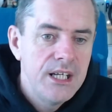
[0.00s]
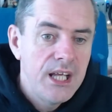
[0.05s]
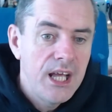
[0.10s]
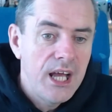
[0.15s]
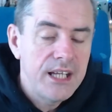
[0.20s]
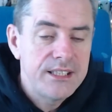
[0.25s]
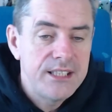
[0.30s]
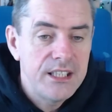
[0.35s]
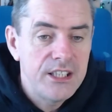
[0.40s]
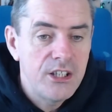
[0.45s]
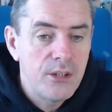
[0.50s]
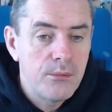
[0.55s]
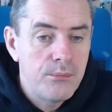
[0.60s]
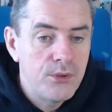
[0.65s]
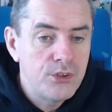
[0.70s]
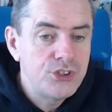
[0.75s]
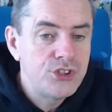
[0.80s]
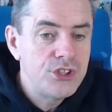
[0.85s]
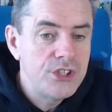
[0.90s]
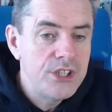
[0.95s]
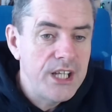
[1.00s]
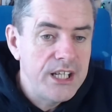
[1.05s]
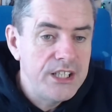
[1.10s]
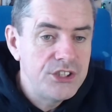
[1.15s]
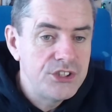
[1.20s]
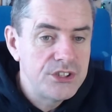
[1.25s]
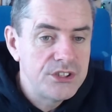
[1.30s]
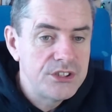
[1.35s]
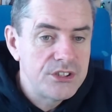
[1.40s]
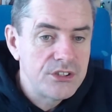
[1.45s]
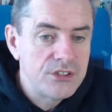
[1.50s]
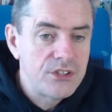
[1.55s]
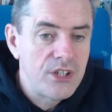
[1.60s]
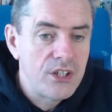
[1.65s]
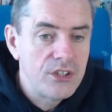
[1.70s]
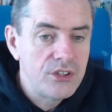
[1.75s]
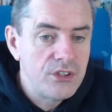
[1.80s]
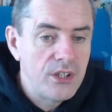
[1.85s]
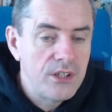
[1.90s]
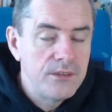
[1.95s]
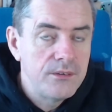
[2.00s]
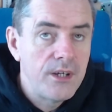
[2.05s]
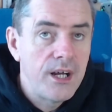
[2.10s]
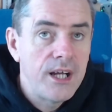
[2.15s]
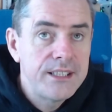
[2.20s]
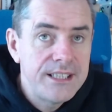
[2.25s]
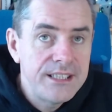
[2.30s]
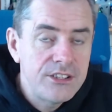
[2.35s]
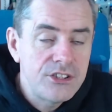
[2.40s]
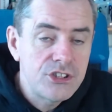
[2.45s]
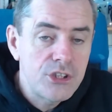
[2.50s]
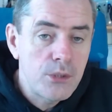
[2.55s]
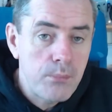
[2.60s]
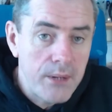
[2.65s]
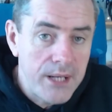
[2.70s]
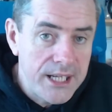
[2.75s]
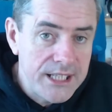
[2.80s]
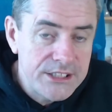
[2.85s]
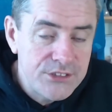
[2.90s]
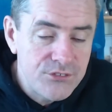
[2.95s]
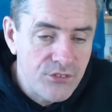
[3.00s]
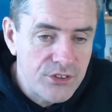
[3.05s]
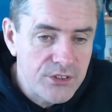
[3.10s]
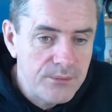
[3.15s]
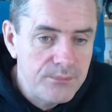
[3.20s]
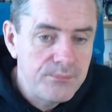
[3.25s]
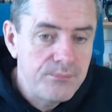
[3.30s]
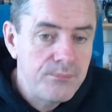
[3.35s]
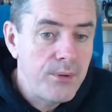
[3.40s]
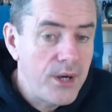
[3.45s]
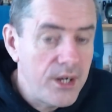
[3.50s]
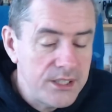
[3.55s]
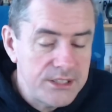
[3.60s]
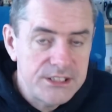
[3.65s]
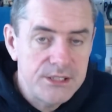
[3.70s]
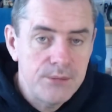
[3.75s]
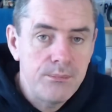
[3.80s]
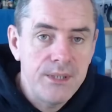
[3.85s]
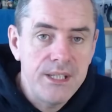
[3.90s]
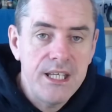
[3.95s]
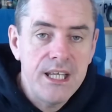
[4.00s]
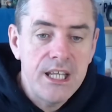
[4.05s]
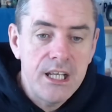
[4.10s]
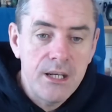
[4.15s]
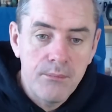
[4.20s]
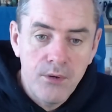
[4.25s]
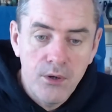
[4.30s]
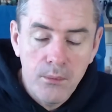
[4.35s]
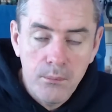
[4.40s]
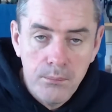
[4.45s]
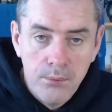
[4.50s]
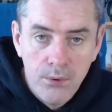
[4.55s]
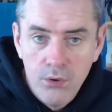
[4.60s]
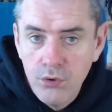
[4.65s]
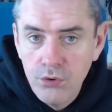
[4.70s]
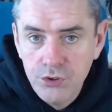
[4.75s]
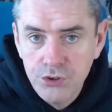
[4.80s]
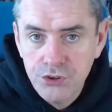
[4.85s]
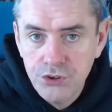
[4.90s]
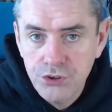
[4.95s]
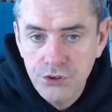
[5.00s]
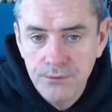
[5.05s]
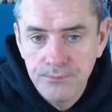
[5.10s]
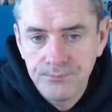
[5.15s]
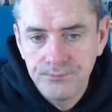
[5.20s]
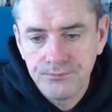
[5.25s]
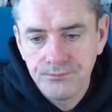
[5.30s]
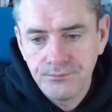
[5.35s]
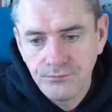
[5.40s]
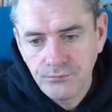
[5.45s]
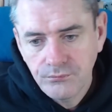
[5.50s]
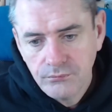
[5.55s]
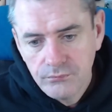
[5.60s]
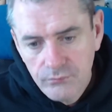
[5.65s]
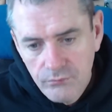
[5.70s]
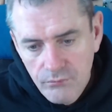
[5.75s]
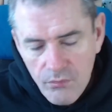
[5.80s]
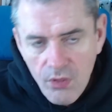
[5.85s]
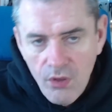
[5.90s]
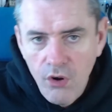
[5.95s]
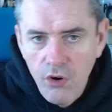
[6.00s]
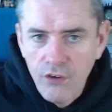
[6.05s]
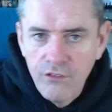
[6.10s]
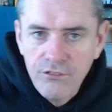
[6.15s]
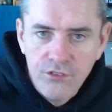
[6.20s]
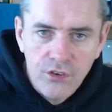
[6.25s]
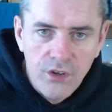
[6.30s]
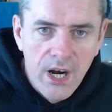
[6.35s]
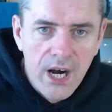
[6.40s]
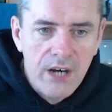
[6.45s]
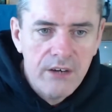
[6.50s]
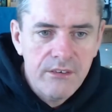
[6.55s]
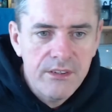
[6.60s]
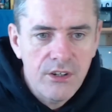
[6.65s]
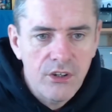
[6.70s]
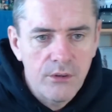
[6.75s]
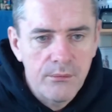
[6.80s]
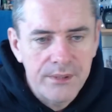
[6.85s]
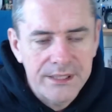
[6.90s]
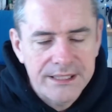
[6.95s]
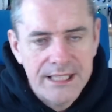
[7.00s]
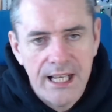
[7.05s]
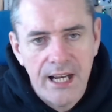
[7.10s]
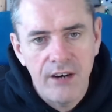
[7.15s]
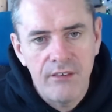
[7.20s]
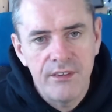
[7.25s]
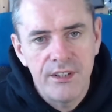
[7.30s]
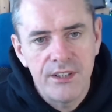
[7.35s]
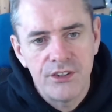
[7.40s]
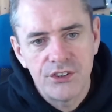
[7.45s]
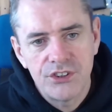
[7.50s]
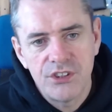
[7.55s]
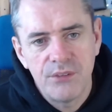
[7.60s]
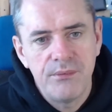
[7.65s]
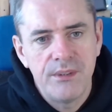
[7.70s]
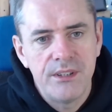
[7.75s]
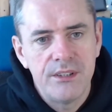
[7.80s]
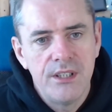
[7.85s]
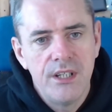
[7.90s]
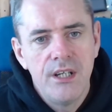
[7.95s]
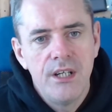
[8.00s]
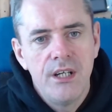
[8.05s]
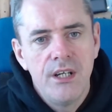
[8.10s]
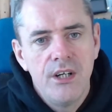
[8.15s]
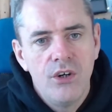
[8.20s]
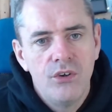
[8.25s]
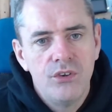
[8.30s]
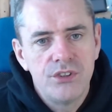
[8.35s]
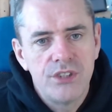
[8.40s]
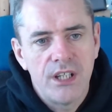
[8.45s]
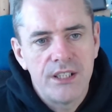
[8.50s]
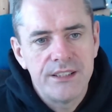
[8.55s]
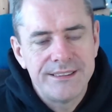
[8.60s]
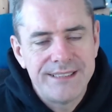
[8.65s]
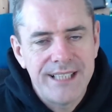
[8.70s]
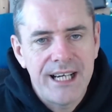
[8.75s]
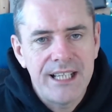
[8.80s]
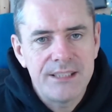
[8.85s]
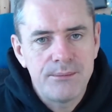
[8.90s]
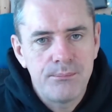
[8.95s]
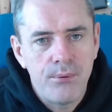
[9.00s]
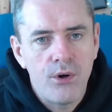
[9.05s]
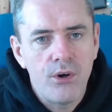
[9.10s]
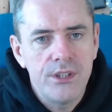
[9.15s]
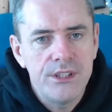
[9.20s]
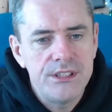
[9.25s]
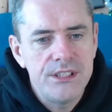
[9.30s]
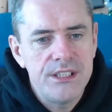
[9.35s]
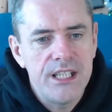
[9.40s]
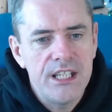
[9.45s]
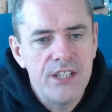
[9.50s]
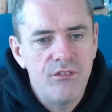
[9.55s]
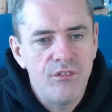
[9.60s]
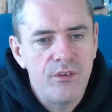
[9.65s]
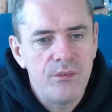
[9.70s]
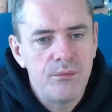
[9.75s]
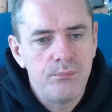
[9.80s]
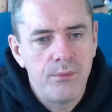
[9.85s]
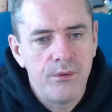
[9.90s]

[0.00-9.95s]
I think combustion engines are I think there's a place for them, possibly in among Porsche or Ferrari or McLaren or someone who's on that pointy end of it.